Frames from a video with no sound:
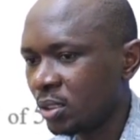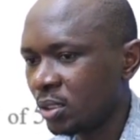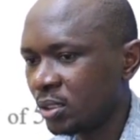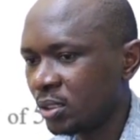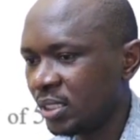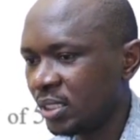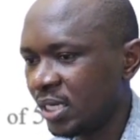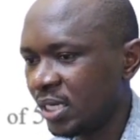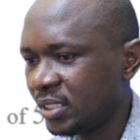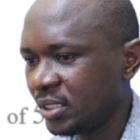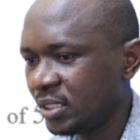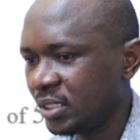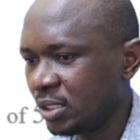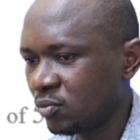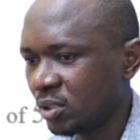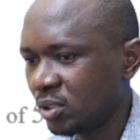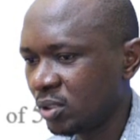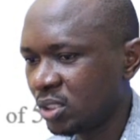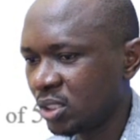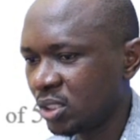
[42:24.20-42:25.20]
Debt
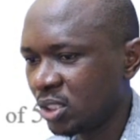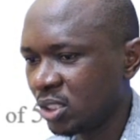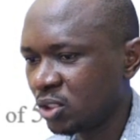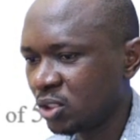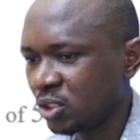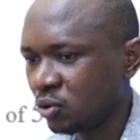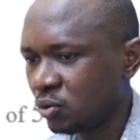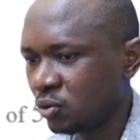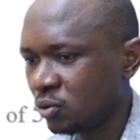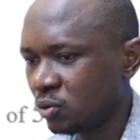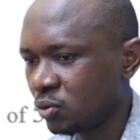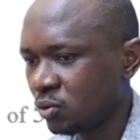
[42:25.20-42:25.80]
equity ratio.